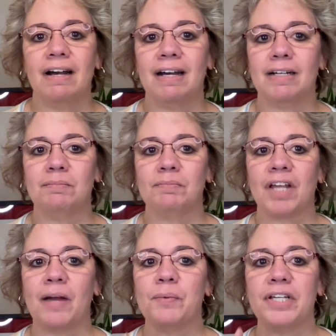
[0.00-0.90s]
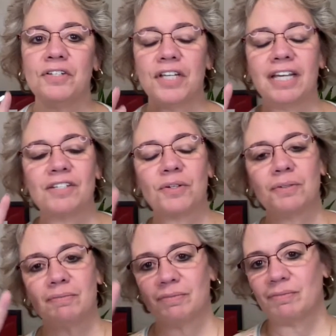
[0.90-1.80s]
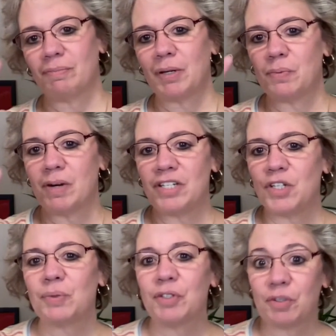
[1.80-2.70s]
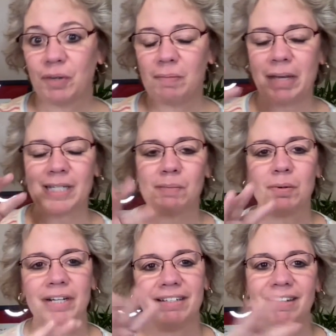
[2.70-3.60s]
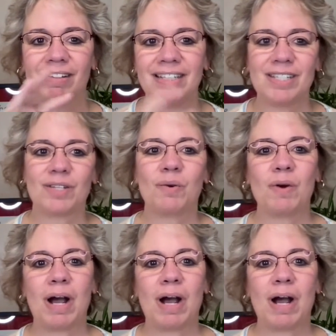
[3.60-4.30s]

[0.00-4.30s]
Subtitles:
I want you to put a 1, 2, or 3 based upon these